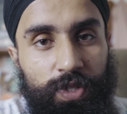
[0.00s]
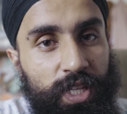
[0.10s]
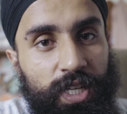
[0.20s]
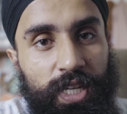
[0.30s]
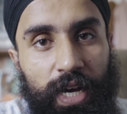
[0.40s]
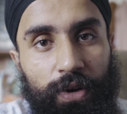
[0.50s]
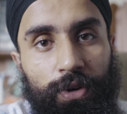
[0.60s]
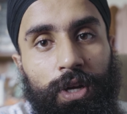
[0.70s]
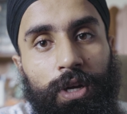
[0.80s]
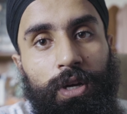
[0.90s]
sitting
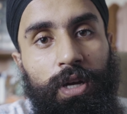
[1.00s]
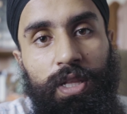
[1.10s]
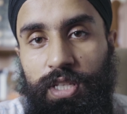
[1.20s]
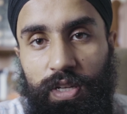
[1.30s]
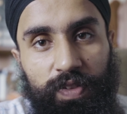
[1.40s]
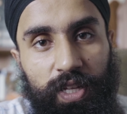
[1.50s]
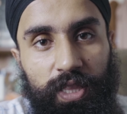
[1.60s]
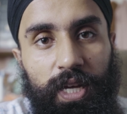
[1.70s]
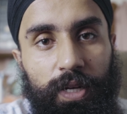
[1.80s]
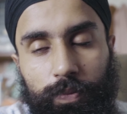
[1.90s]
down and stuff like
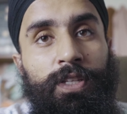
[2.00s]
that.